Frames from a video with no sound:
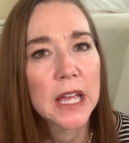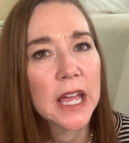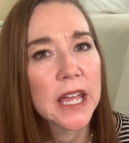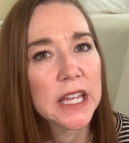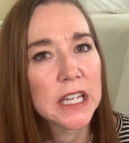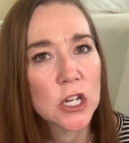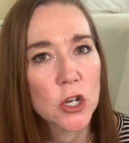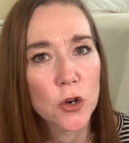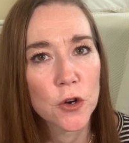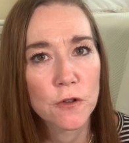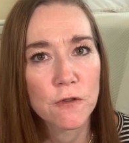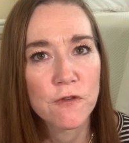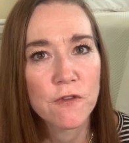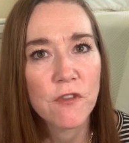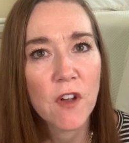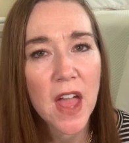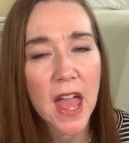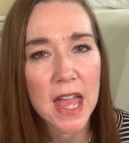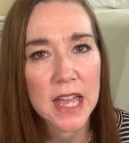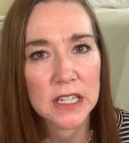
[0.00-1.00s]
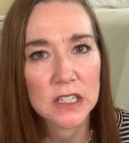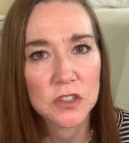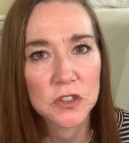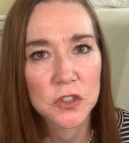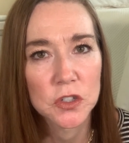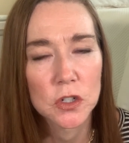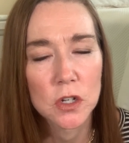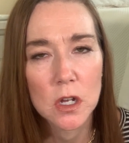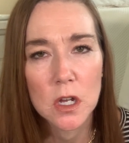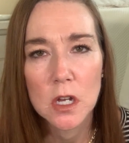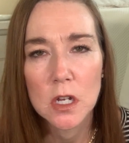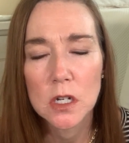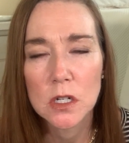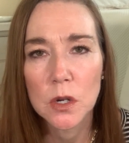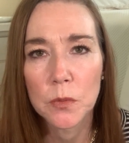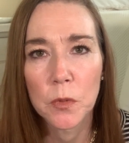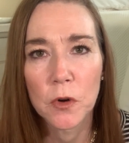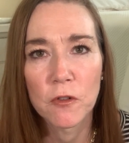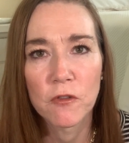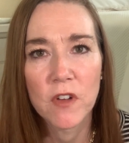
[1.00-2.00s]
in your face
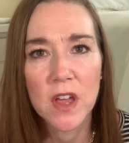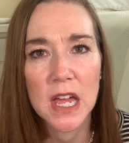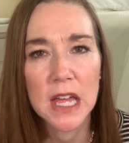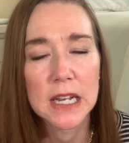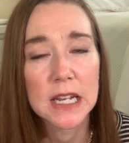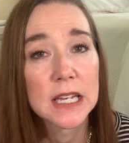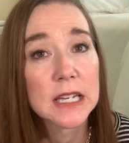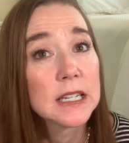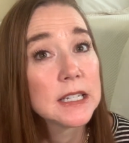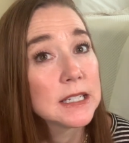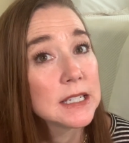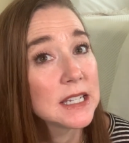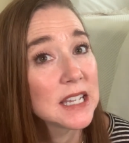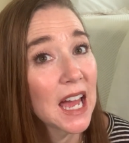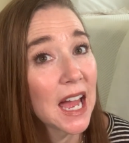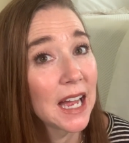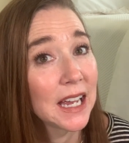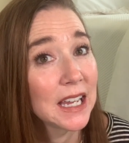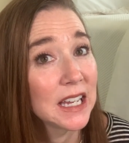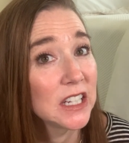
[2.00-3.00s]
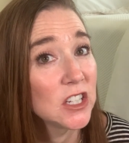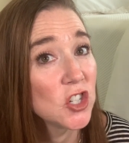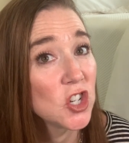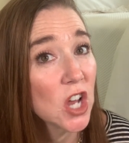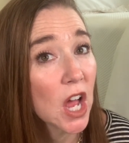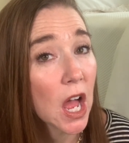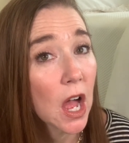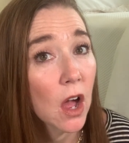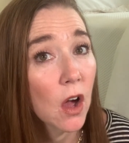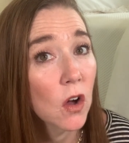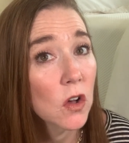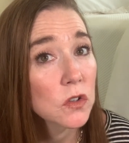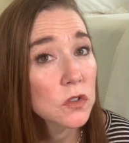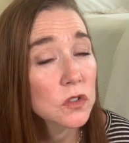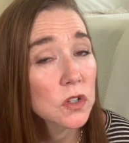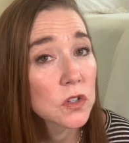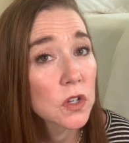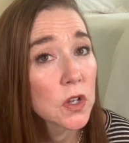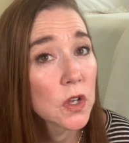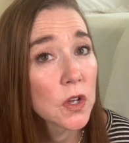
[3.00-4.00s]
to prevent sagging
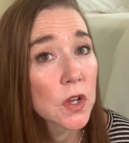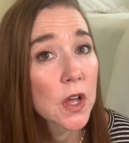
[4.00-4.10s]
jowls,